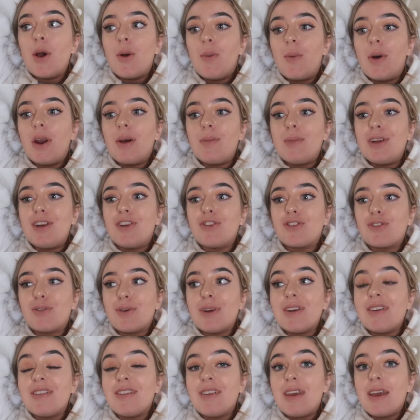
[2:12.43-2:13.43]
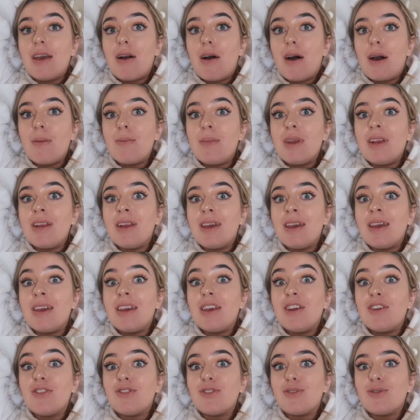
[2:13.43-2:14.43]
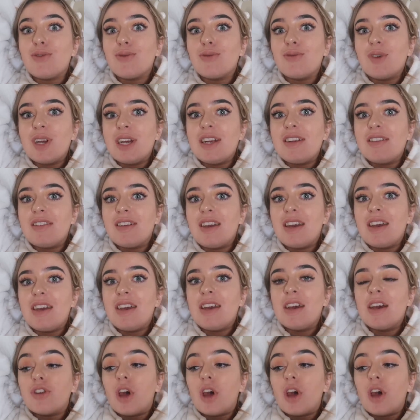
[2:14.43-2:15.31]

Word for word: when I mean it's greasy I mean it is greasy